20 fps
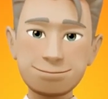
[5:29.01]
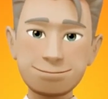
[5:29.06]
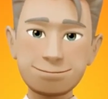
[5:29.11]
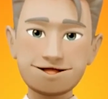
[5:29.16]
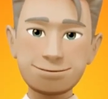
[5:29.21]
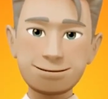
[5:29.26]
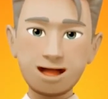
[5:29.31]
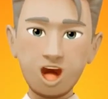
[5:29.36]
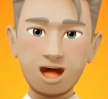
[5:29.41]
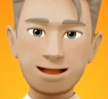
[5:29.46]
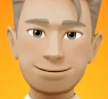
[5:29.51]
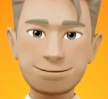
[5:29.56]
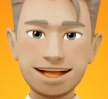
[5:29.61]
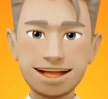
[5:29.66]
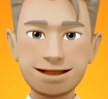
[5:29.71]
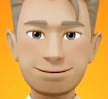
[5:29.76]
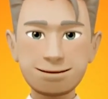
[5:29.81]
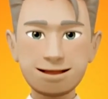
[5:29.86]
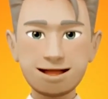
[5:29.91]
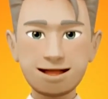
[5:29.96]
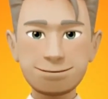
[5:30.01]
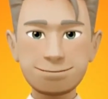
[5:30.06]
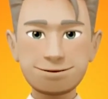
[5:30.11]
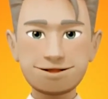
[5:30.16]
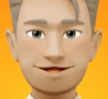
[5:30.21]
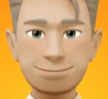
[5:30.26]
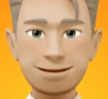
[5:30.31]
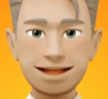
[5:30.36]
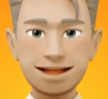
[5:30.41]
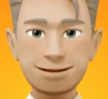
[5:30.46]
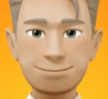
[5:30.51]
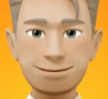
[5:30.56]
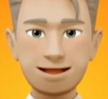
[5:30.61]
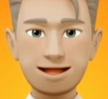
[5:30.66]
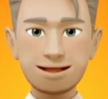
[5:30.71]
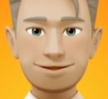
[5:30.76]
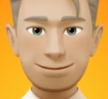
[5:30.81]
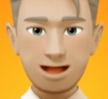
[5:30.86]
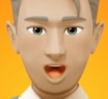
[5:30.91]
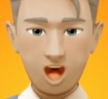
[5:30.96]
As you browse Printful's online
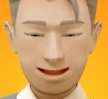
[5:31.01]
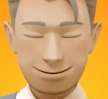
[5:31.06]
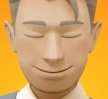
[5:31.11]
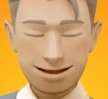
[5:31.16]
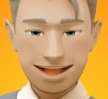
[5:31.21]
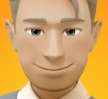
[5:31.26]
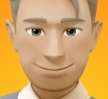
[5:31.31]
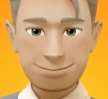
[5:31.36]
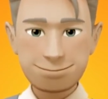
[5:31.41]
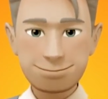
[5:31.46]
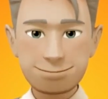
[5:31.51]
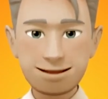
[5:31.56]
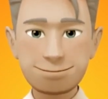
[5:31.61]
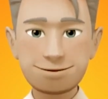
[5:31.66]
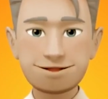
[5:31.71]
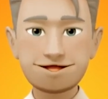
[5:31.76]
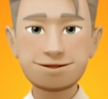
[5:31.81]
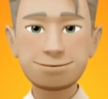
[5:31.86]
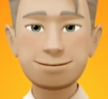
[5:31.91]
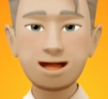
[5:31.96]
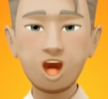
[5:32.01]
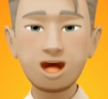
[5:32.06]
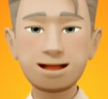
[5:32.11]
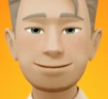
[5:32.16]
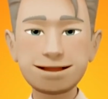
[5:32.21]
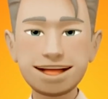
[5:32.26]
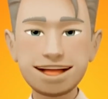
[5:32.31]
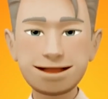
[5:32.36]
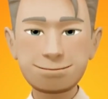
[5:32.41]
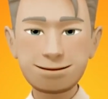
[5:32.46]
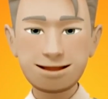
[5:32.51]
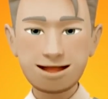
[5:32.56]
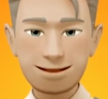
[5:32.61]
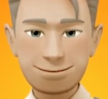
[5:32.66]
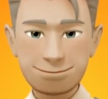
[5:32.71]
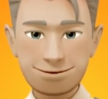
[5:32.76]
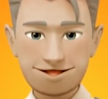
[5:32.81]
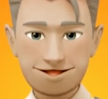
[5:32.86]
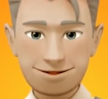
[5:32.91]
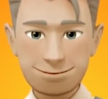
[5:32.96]
catalog, you will find that they have a
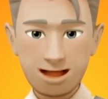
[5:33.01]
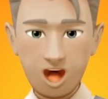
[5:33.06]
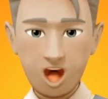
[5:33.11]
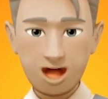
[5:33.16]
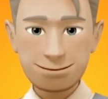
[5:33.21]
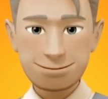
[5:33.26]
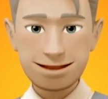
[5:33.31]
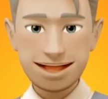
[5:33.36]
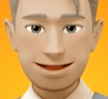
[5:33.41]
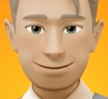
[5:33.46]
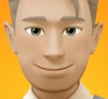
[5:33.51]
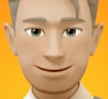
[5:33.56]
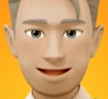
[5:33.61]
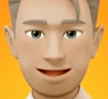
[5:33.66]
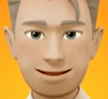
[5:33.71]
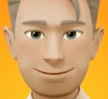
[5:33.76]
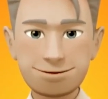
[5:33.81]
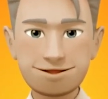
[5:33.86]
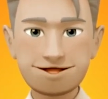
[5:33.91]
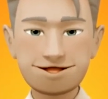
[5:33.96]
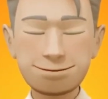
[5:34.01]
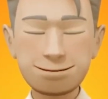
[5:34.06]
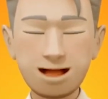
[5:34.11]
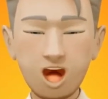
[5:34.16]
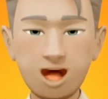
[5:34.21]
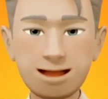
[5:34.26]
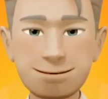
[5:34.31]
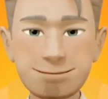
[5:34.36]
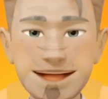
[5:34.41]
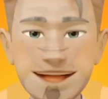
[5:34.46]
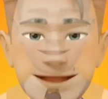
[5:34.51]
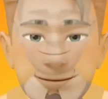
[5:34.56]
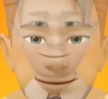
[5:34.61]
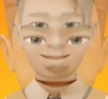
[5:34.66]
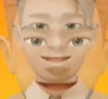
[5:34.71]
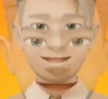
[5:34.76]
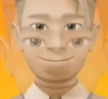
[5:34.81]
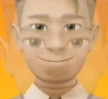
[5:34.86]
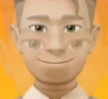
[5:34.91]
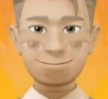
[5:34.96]
wide variety of products to choose
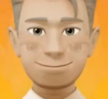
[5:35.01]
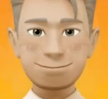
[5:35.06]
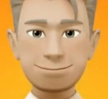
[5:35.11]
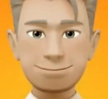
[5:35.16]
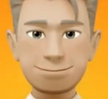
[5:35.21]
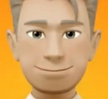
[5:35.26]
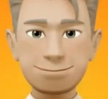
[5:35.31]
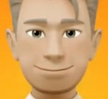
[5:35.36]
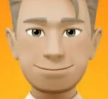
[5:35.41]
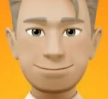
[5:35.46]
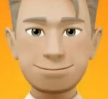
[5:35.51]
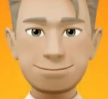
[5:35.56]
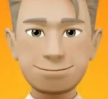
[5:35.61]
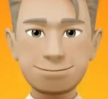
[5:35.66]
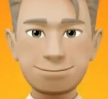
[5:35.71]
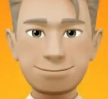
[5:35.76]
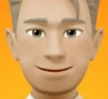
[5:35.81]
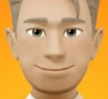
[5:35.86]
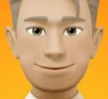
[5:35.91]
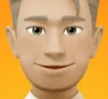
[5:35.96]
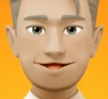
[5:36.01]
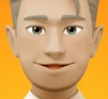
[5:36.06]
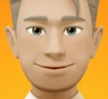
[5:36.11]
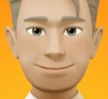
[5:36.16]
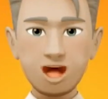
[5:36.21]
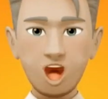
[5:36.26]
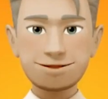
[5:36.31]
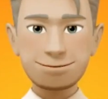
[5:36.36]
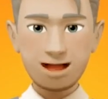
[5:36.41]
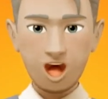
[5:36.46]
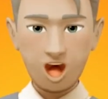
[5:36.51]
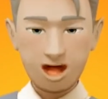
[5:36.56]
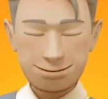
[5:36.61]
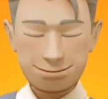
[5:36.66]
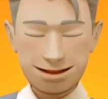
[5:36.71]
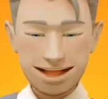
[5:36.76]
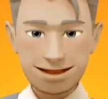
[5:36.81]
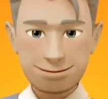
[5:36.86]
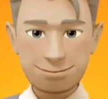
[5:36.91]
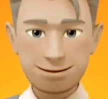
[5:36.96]
from. You can select
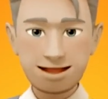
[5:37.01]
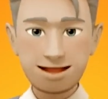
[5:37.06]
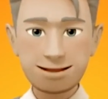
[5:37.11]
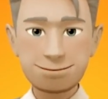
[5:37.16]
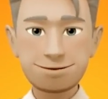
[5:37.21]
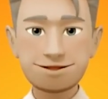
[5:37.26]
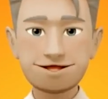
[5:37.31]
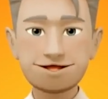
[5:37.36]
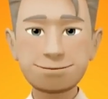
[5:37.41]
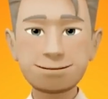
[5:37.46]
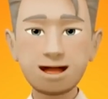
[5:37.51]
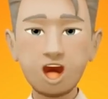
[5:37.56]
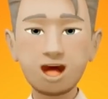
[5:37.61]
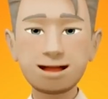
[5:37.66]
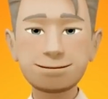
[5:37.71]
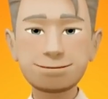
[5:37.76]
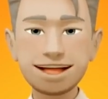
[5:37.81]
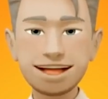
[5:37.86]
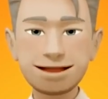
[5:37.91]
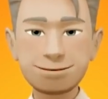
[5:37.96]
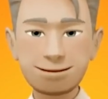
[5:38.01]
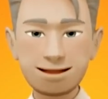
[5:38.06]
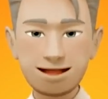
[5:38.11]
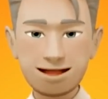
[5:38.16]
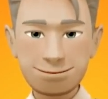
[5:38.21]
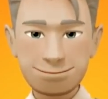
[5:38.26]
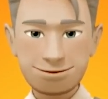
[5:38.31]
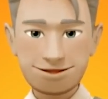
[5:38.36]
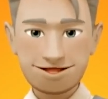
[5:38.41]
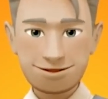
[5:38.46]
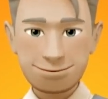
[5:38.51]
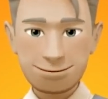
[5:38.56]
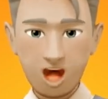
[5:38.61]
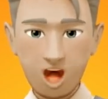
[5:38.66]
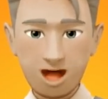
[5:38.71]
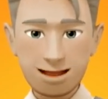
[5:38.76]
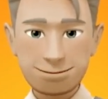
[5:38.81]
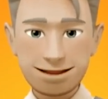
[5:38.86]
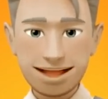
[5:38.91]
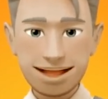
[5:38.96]
products ranging from beach towels to
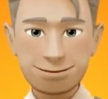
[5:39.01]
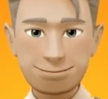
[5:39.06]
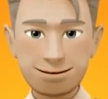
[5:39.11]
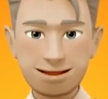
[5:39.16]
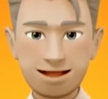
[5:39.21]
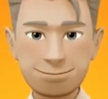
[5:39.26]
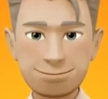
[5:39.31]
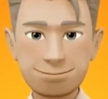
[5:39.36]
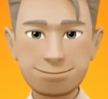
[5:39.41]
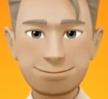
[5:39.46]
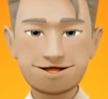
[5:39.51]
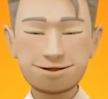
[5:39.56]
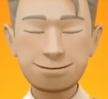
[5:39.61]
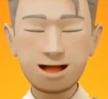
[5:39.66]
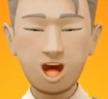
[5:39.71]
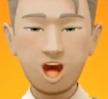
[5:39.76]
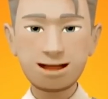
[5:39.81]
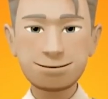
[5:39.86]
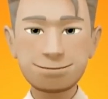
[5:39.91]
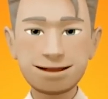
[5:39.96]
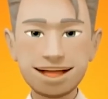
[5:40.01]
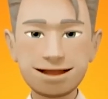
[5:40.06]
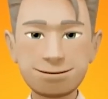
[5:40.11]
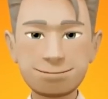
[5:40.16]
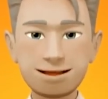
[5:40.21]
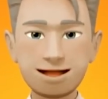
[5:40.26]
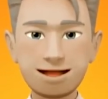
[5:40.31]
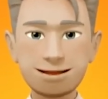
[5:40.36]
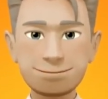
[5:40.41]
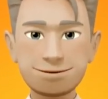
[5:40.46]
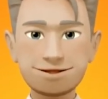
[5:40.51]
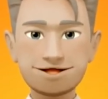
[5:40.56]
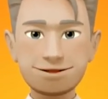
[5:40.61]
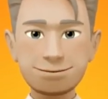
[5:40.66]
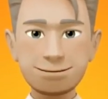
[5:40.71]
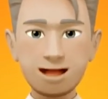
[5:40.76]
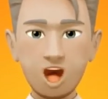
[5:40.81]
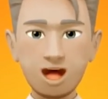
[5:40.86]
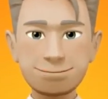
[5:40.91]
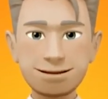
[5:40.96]
sportswear, which you can put your custom
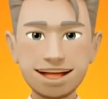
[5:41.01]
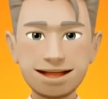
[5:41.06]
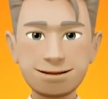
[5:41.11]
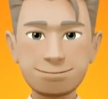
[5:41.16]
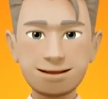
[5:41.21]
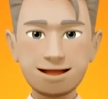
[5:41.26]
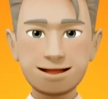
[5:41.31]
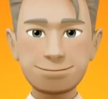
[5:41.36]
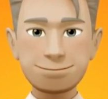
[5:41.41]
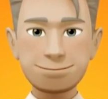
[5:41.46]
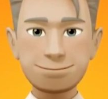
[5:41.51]
design on.